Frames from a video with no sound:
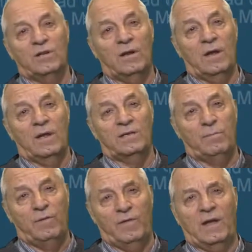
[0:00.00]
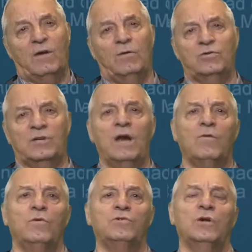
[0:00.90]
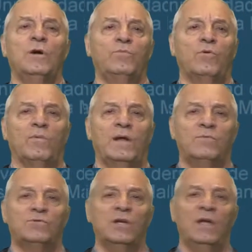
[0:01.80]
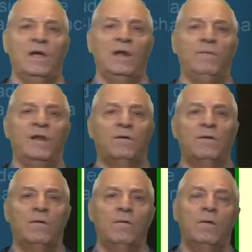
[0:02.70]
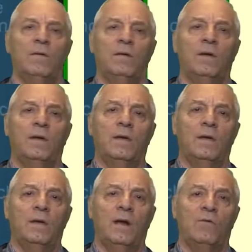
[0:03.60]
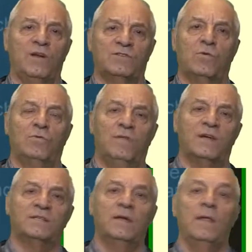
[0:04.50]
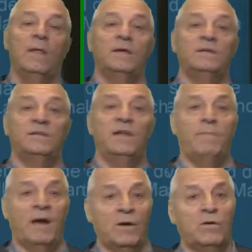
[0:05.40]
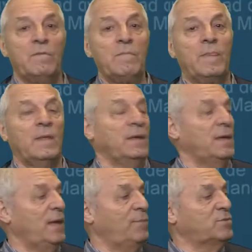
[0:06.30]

However, we have kept these columns on purpose, because what we are going to do now, require this